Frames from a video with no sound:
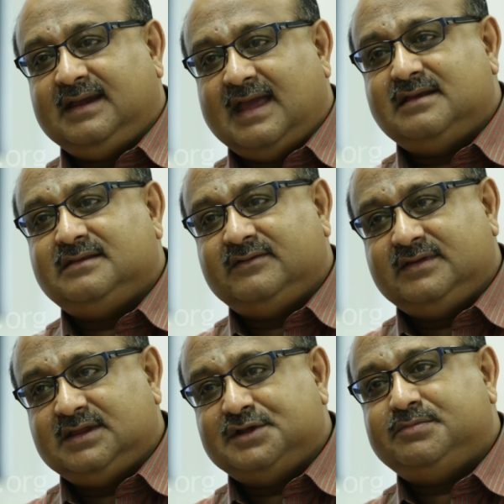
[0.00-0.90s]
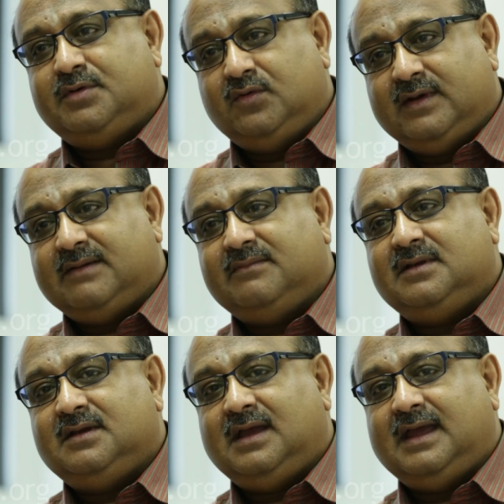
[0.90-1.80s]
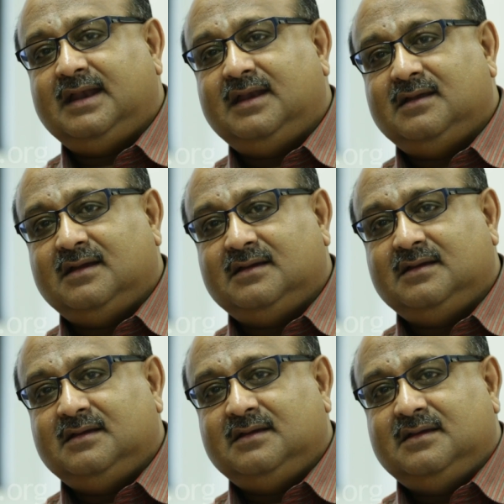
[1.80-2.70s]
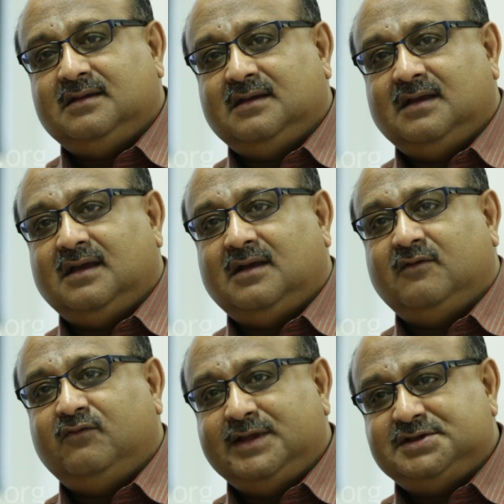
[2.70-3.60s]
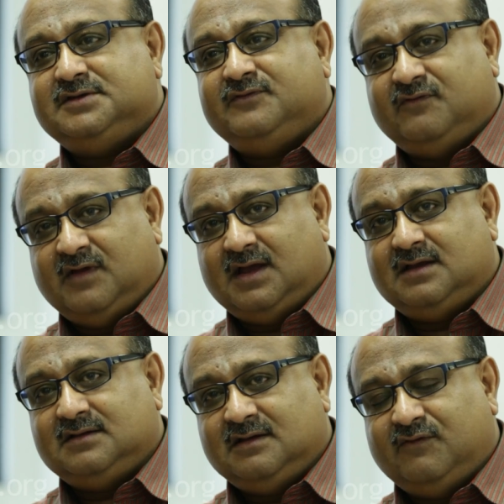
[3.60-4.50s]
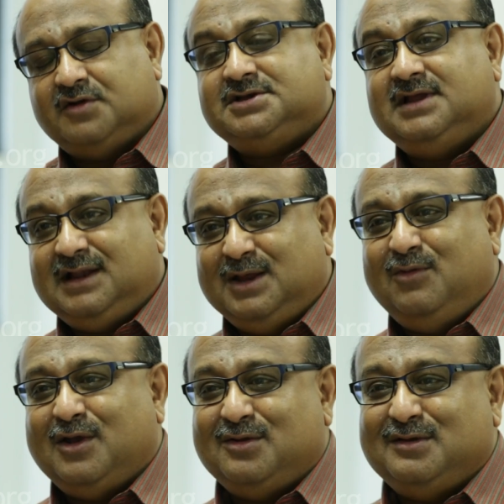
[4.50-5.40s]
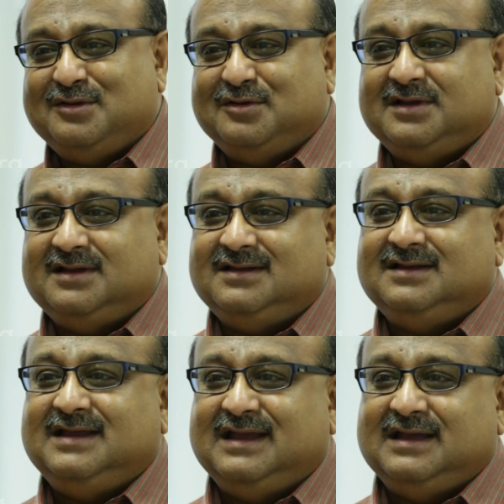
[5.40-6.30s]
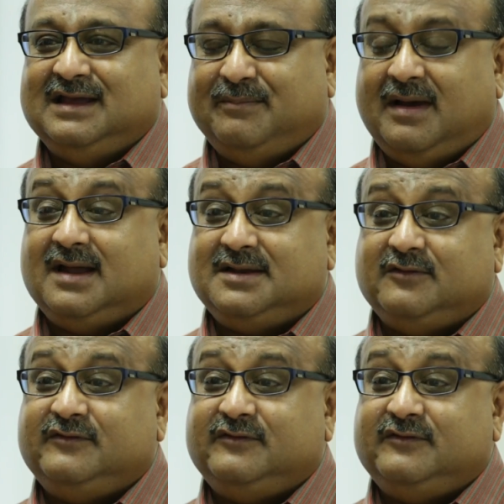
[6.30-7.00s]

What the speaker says: cancer research program, and of which, fortunately, we are also a part